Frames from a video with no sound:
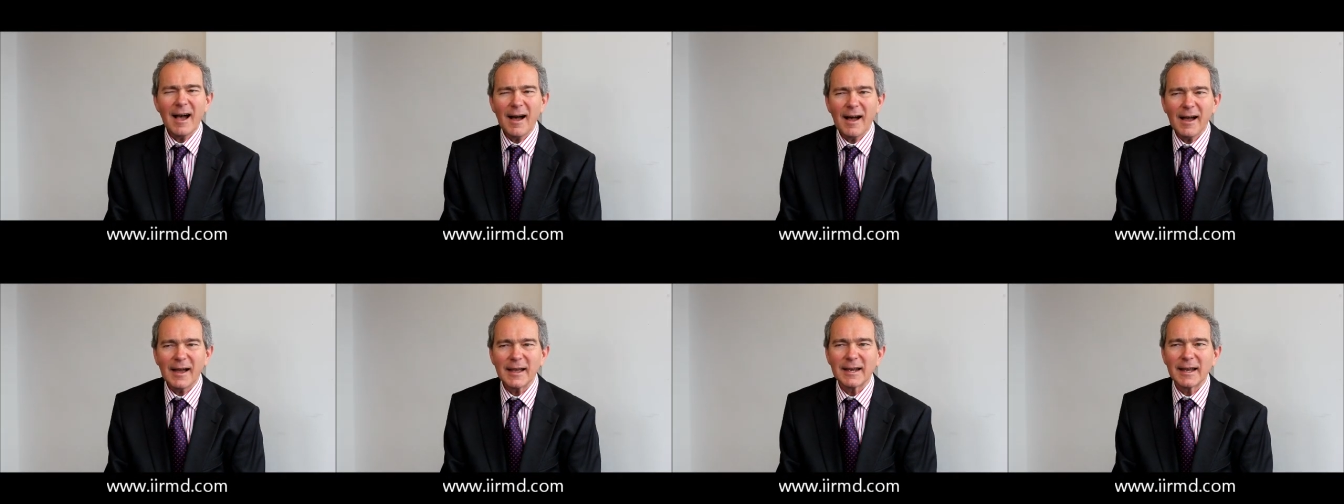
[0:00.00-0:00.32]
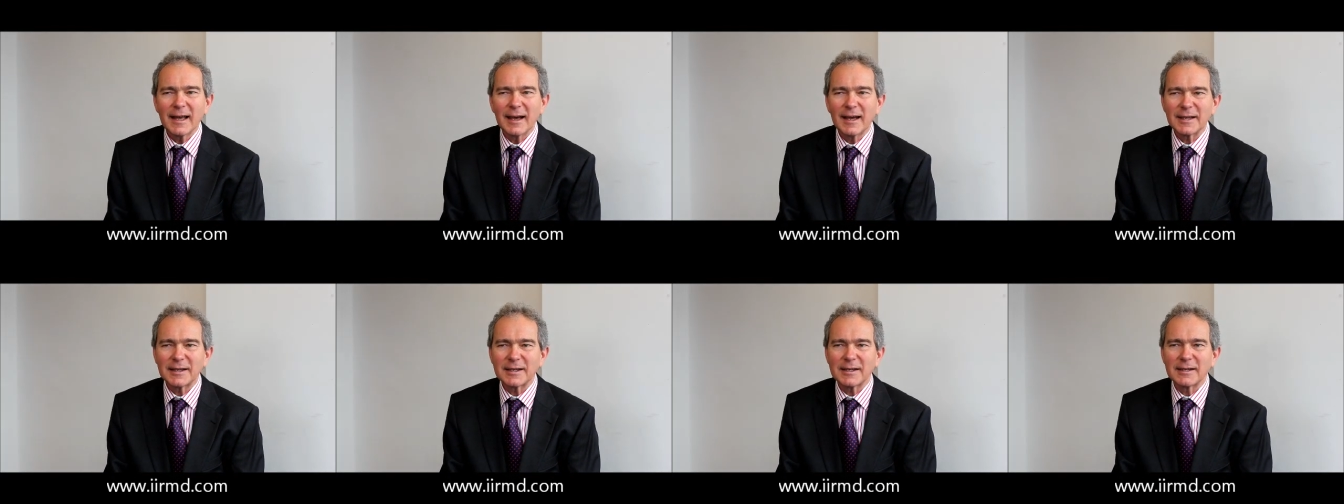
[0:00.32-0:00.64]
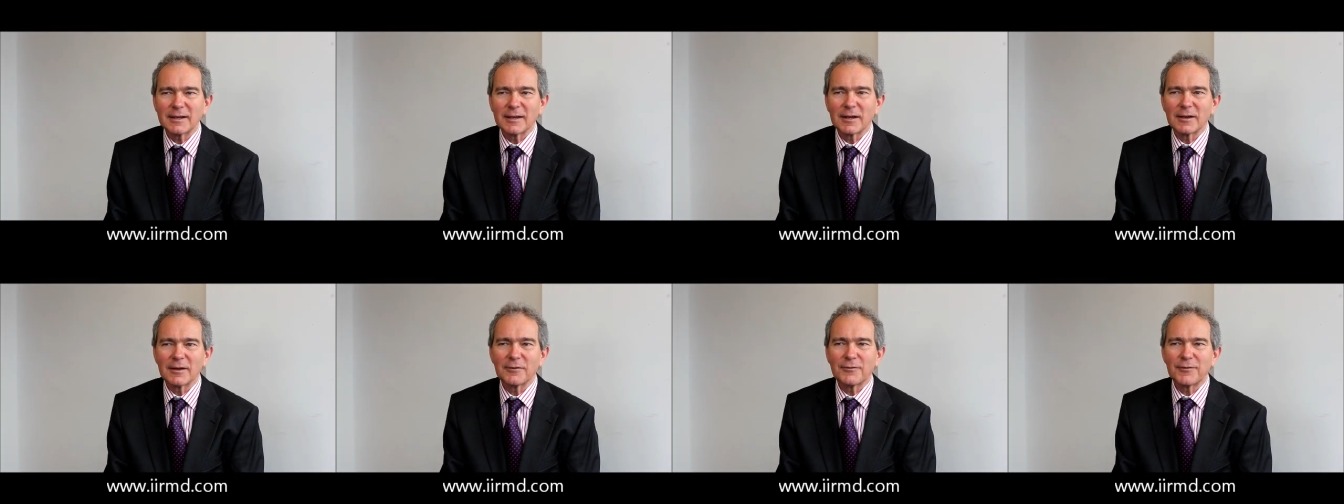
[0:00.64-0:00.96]
highlight,
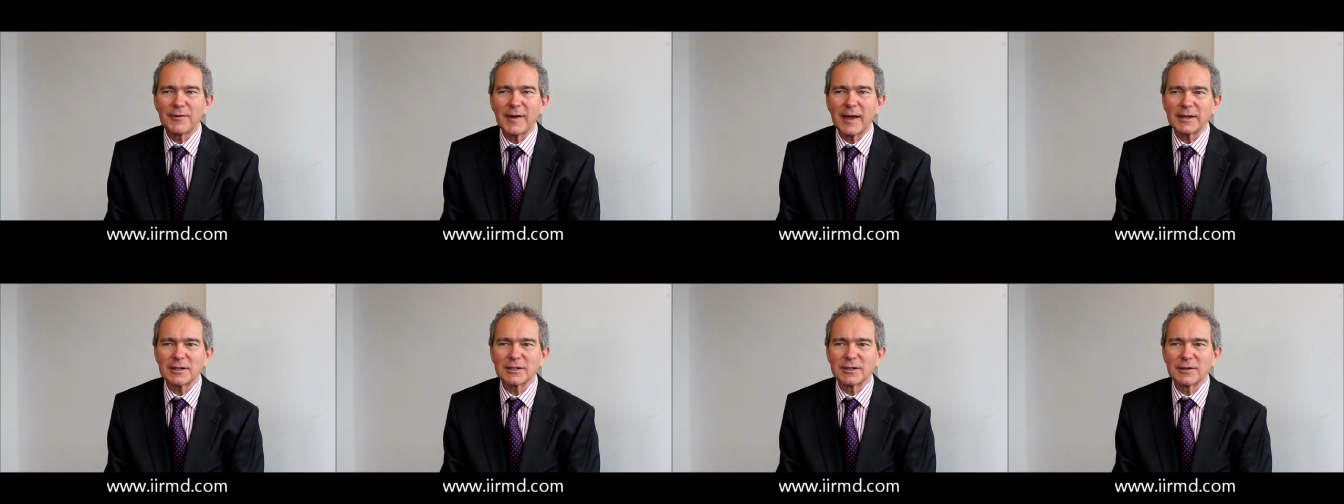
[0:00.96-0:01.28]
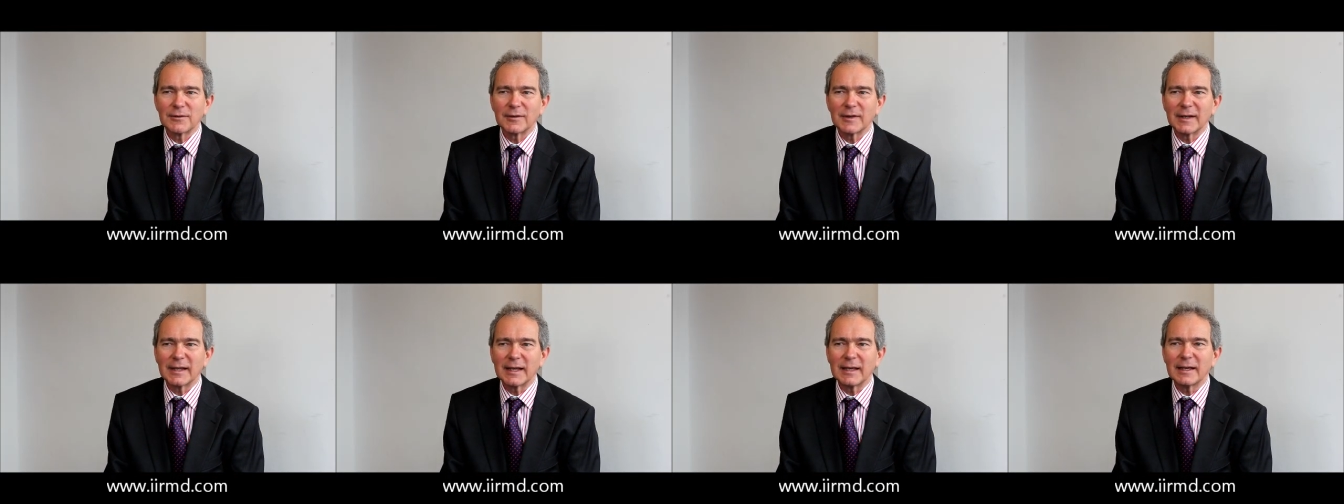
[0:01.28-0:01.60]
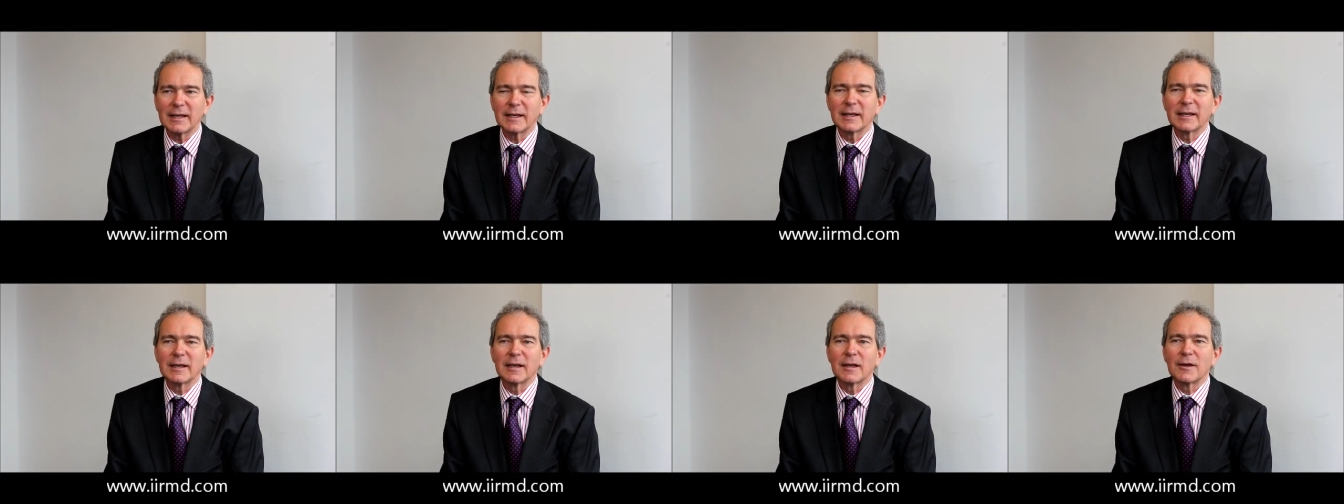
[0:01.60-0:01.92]
effectively,
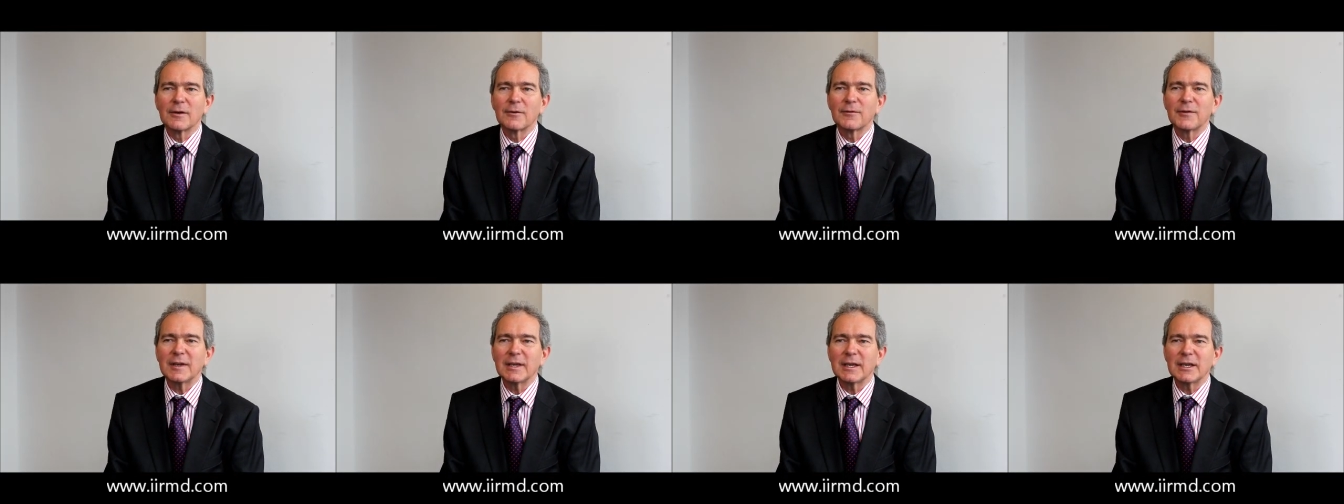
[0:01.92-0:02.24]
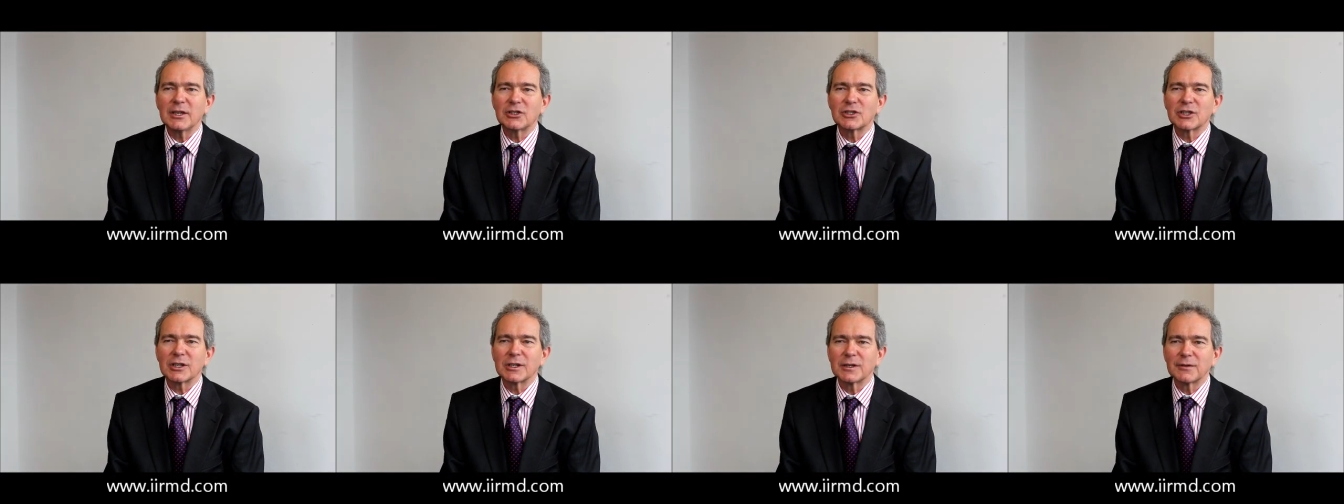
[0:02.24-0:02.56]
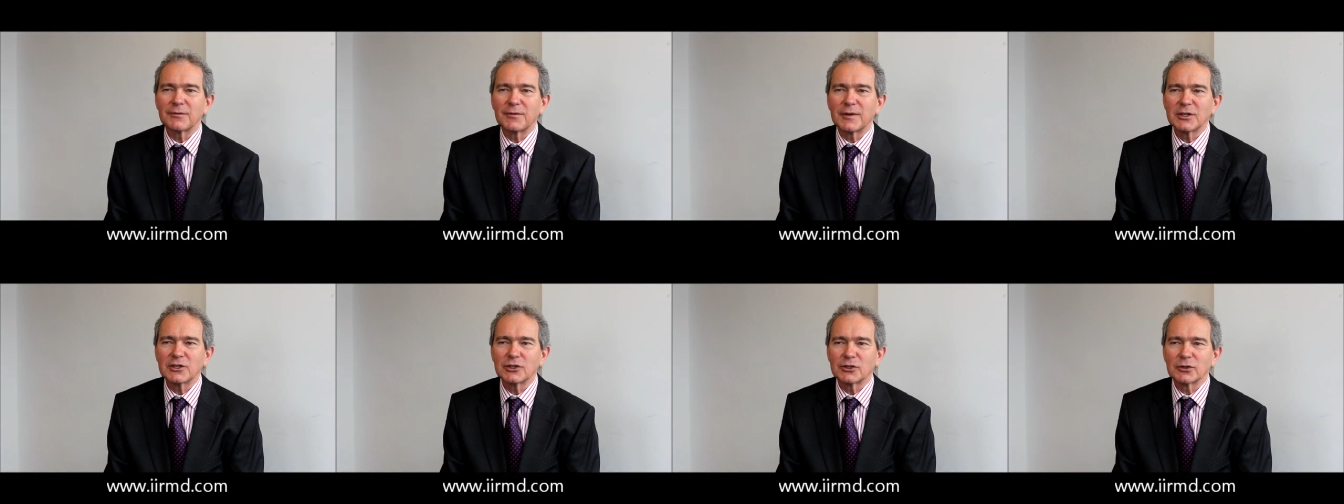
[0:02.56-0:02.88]
for each
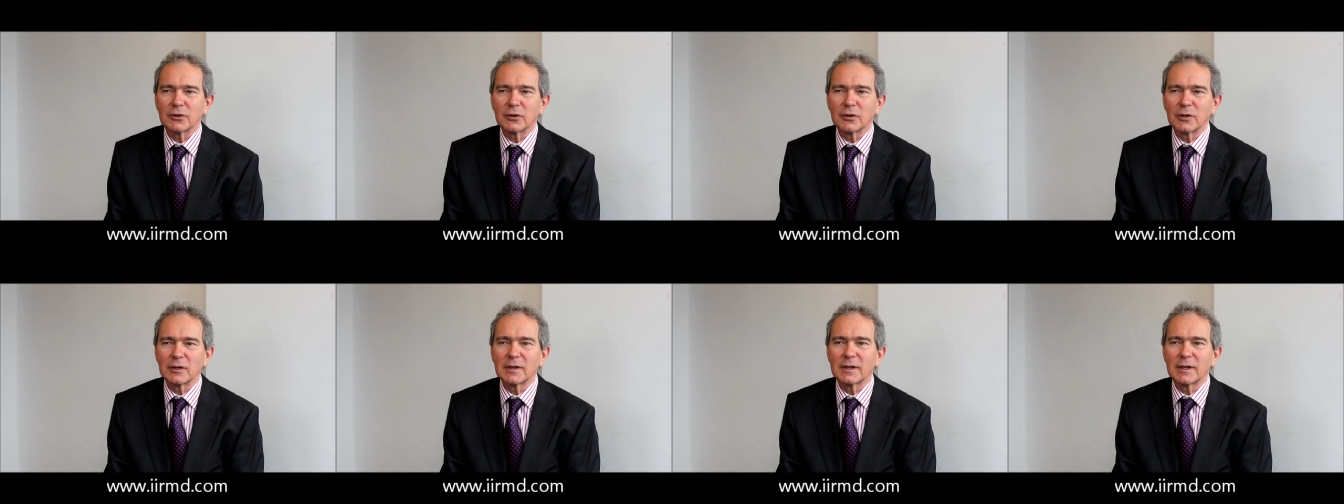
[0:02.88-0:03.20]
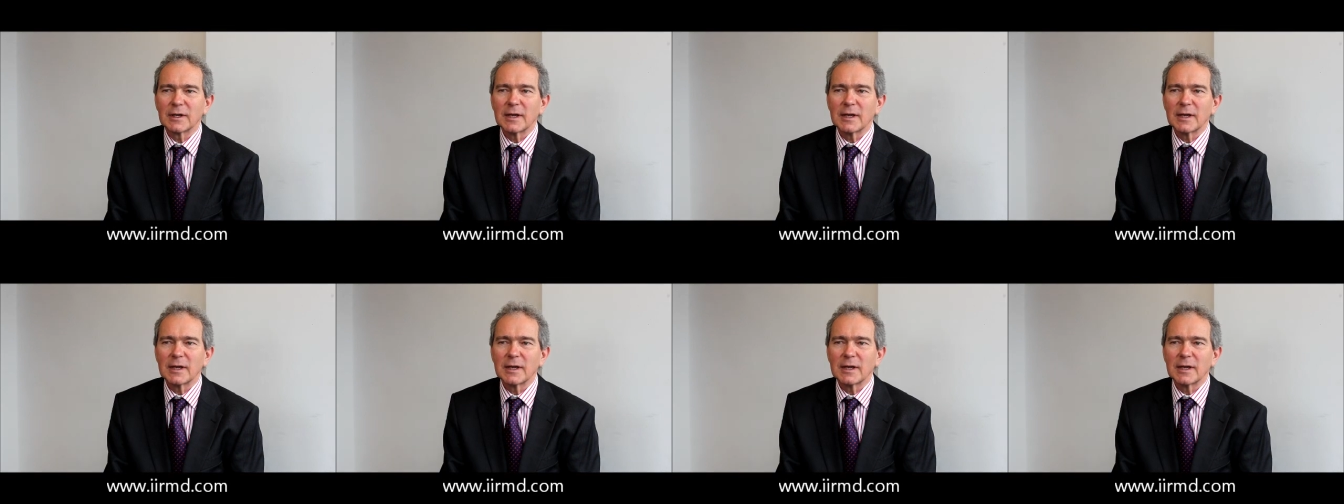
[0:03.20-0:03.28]
individual